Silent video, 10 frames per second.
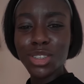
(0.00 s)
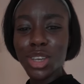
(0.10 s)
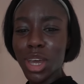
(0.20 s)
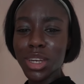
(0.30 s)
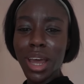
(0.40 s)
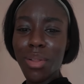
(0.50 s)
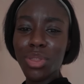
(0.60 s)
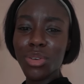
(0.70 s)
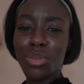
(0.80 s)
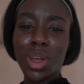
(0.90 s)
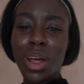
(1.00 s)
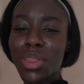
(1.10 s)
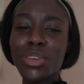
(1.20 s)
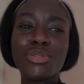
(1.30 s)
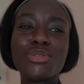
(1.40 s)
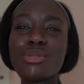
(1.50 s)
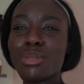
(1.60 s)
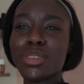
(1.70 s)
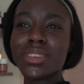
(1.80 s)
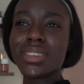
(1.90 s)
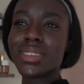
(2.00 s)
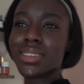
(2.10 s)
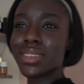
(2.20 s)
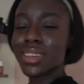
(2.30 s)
to turn down the fruits